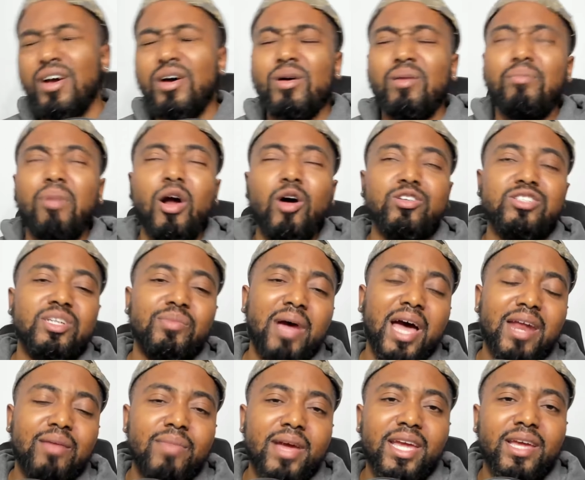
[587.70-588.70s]
Bro,
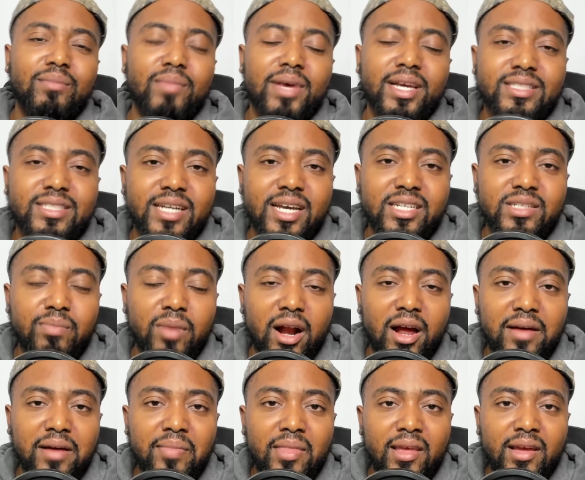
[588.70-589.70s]
somebody make it make sense,
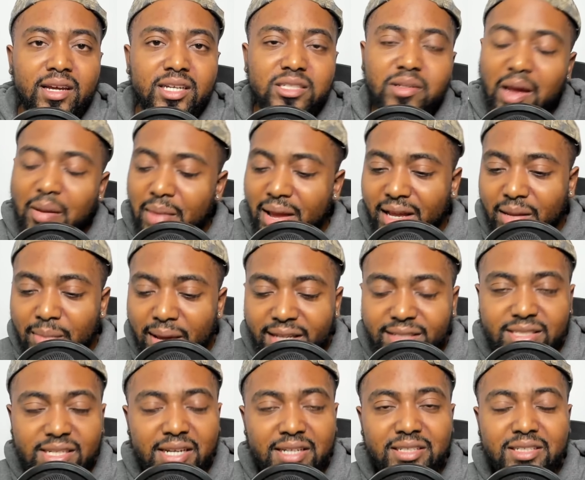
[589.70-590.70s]
bro. Somebody make it make
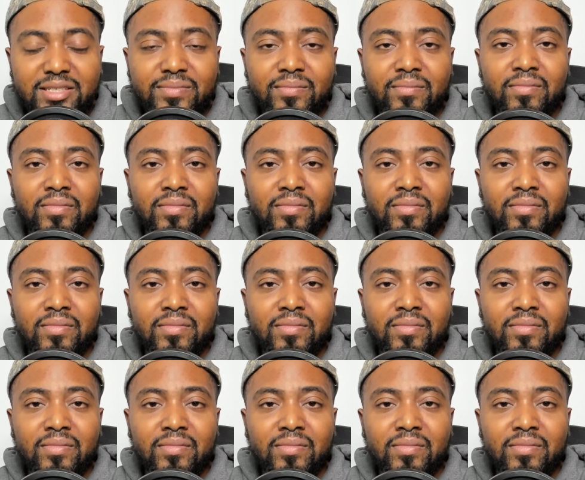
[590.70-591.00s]
sense.